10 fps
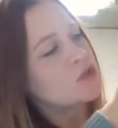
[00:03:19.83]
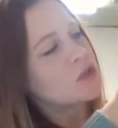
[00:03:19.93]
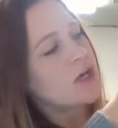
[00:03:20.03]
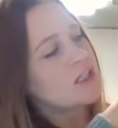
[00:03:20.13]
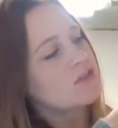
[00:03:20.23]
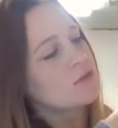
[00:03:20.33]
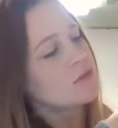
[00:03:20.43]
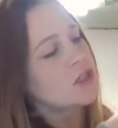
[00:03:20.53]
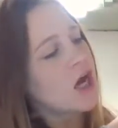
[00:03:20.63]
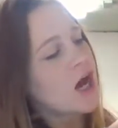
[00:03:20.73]
do lines
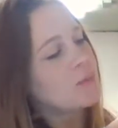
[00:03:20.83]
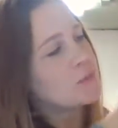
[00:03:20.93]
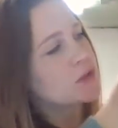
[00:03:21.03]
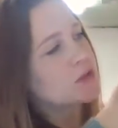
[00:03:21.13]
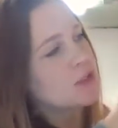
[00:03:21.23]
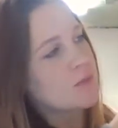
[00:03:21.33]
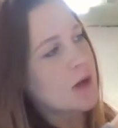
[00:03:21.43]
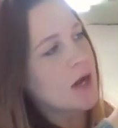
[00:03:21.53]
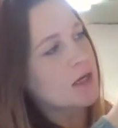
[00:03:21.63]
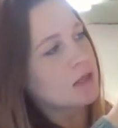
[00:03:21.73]
from top to
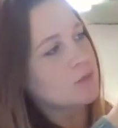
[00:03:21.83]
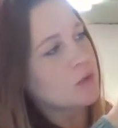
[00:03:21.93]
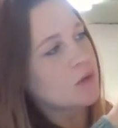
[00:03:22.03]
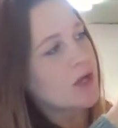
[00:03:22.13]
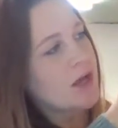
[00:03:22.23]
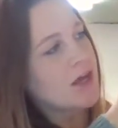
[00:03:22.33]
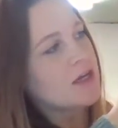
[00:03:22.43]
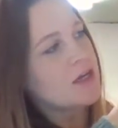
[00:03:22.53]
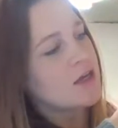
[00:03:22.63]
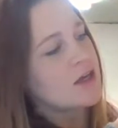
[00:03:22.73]
bottom,
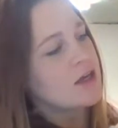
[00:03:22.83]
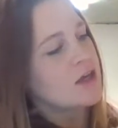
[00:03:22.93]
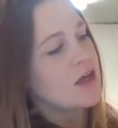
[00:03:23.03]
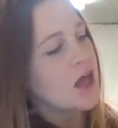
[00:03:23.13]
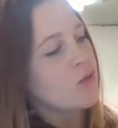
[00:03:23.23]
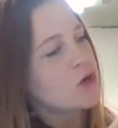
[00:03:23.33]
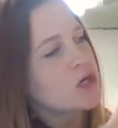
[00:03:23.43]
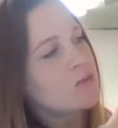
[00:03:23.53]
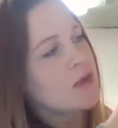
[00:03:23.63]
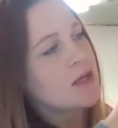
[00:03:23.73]
okay? And we're
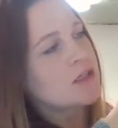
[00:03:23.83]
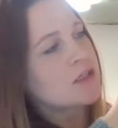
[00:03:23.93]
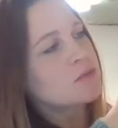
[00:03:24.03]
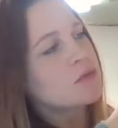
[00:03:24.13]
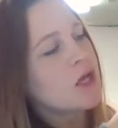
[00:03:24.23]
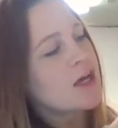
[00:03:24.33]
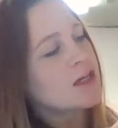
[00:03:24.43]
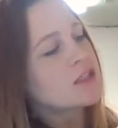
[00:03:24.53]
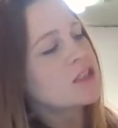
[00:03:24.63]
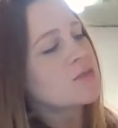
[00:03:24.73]
going to make some
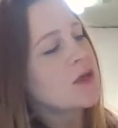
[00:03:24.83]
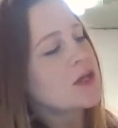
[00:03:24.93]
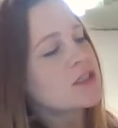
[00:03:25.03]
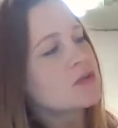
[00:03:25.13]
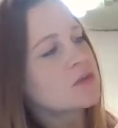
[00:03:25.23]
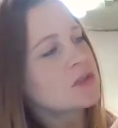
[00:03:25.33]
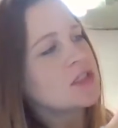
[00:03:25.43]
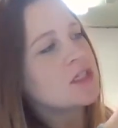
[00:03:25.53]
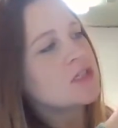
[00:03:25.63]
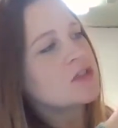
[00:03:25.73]
lines to make some
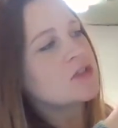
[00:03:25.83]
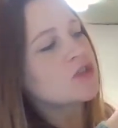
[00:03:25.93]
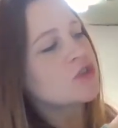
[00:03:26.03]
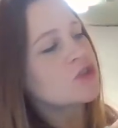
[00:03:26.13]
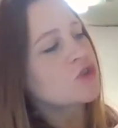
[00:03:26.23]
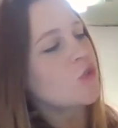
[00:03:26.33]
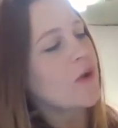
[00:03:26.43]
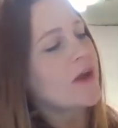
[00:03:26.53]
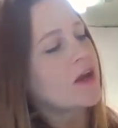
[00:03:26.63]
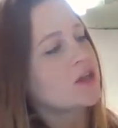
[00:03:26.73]
little
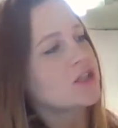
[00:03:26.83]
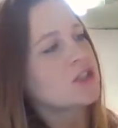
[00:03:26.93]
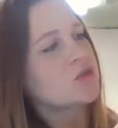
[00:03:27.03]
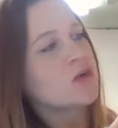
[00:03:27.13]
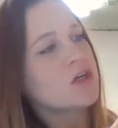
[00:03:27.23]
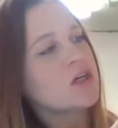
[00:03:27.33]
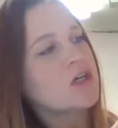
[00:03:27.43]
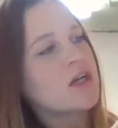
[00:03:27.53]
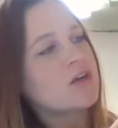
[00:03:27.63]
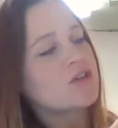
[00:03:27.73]
squares, because we're going to
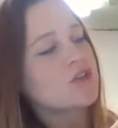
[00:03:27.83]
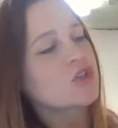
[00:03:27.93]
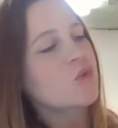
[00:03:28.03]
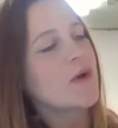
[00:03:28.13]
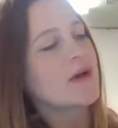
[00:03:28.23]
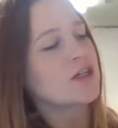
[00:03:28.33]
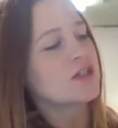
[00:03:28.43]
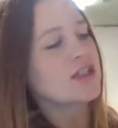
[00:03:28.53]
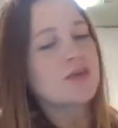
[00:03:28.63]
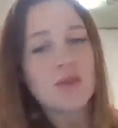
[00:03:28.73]
cut out
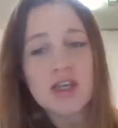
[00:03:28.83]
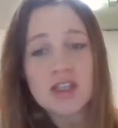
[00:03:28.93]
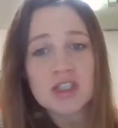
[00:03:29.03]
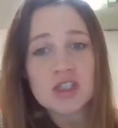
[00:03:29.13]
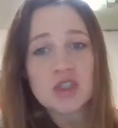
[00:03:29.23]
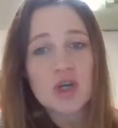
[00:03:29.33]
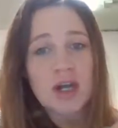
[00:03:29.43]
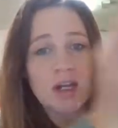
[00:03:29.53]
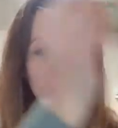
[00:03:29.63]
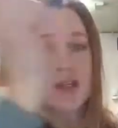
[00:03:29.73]
squares to make the
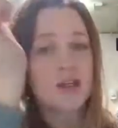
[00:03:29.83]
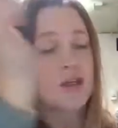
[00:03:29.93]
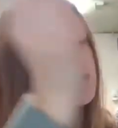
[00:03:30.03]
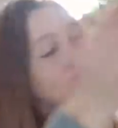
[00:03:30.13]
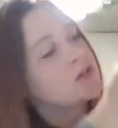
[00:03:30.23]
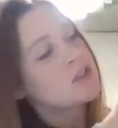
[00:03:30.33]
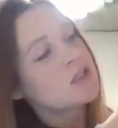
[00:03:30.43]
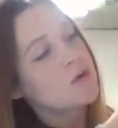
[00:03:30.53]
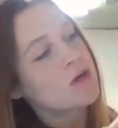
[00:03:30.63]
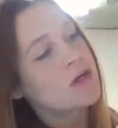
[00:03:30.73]
string.
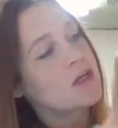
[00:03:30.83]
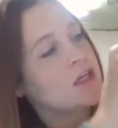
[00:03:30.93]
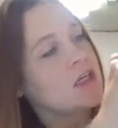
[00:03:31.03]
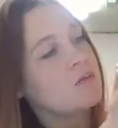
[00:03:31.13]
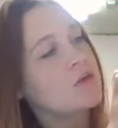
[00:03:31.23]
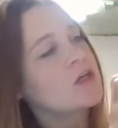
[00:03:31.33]
So we're going to keep